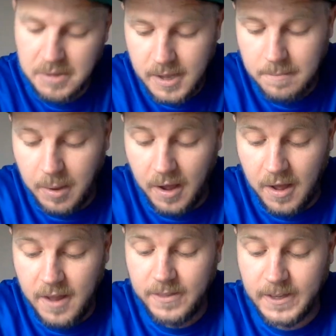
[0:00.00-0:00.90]
But
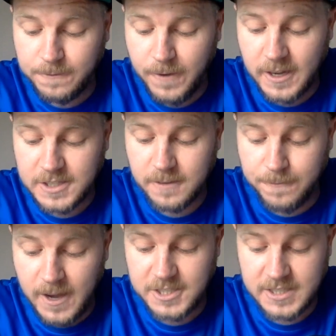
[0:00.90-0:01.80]
the
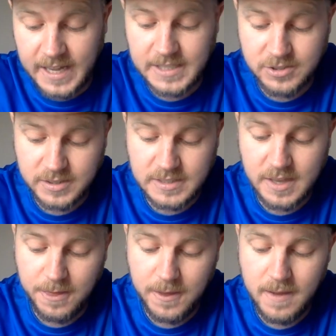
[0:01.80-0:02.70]
faction entrance
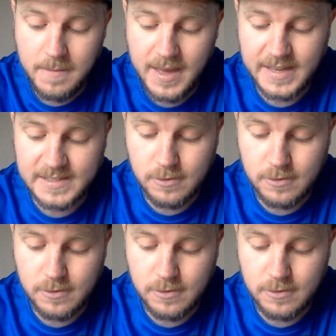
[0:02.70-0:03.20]
theme is